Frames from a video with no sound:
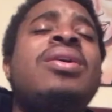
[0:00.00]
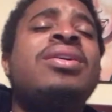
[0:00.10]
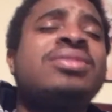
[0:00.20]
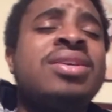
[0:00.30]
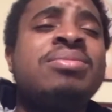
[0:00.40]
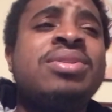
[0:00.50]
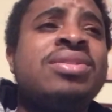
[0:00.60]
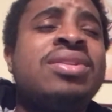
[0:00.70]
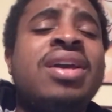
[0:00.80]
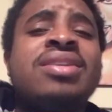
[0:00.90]
on? It's
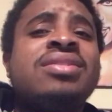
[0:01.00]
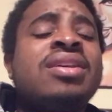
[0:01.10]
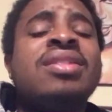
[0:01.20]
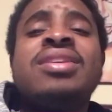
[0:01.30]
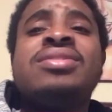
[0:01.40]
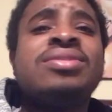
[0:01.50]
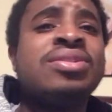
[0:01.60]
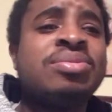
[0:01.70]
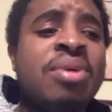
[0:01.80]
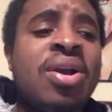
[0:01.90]
MCZX, and this is
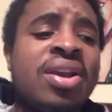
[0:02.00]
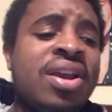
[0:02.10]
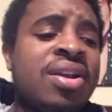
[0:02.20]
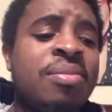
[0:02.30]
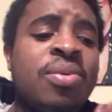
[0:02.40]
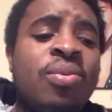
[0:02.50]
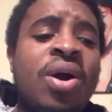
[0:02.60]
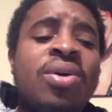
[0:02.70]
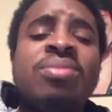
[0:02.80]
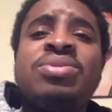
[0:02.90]
the Smart Kingdom, and
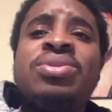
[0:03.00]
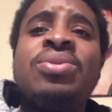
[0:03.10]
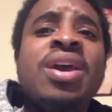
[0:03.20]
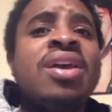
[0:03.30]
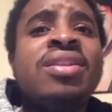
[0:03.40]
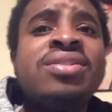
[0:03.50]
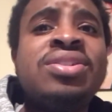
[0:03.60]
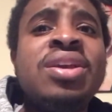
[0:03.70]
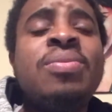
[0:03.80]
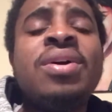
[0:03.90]
welcome to the
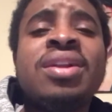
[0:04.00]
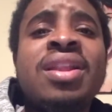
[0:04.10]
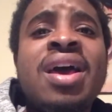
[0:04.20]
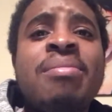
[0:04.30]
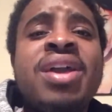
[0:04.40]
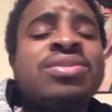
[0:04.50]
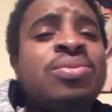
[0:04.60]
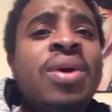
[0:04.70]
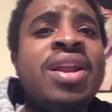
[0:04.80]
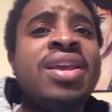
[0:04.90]
G1 Climax
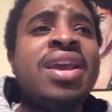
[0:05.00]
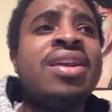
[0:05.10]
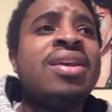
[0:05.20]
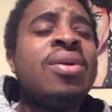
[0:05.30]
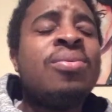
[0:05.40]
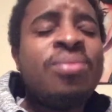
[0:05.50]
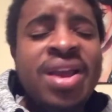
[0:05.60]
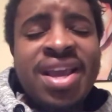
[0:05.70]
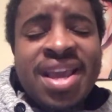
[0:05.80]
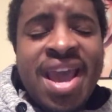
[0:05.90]
28
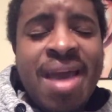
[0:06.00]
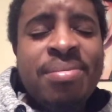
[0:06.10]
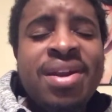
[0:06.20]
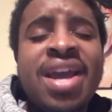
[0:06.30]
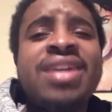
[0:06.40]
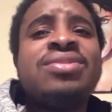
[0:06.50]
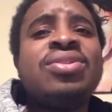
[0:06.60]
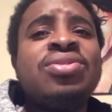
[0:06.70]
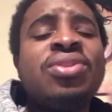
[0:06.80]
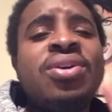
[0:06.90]
Recap Nights
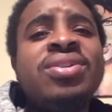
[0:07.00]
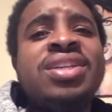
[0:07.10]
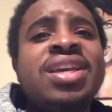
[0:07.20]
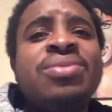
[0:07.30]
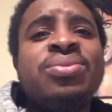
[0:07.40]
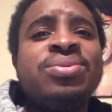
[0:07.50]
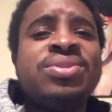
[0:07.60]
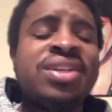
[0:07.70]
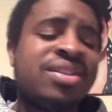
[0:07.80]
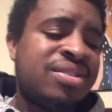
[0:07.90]
13 through
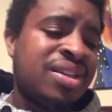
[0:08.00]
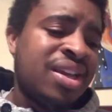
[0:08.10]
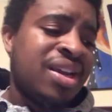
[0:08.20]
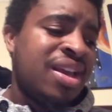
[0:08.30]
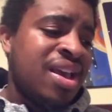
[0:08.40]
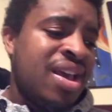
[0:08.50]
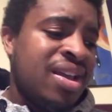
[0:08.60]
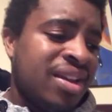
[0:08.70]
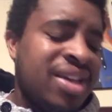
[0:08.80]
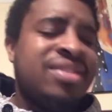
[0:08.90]
16.
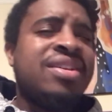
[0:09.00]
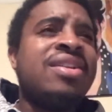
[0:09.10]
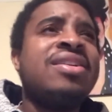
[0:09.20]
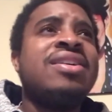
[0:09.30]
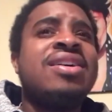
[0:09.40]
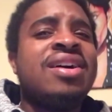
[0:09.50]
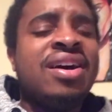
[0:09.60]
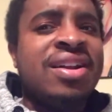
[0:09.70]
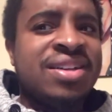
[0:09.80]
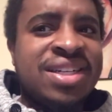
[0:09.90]
Listen,
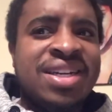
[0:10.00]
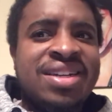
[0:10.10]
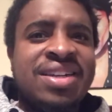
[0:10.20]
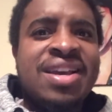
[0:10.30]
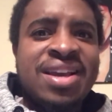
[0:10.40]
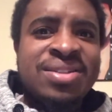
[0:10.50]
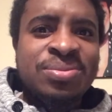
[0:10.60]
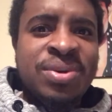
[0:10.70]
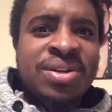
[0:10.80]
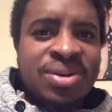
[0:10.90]
a lot
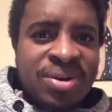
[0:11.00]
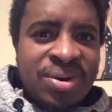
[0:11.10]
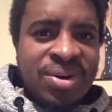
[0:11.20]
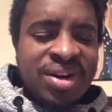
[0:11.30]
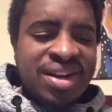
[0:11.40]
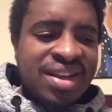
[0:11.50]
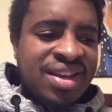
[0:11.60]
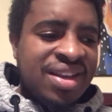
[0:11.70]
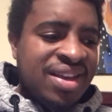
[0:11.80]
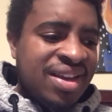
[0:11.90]
has went on
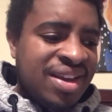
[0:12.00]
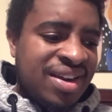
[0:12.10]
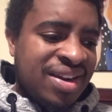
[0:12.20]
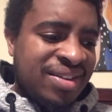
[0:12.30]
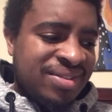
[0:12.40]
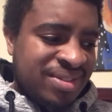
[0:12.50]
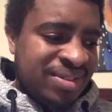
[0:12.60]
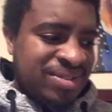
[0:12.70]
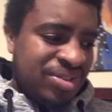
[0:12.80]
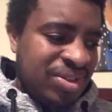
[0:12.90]
in Nights
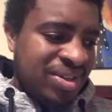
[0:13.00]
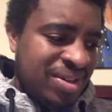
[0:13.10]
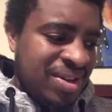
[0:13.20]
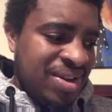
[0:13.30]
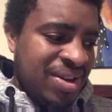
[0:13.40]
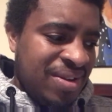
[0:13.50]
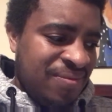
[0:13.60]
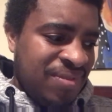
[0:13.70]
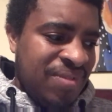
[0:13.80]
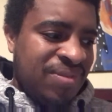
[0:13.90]
16
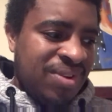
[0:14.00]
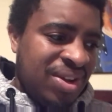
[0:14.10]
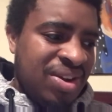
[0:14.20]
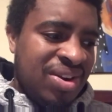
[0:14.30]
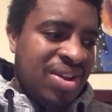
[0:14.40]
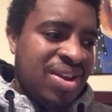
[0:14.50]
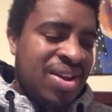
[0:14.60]
and 15,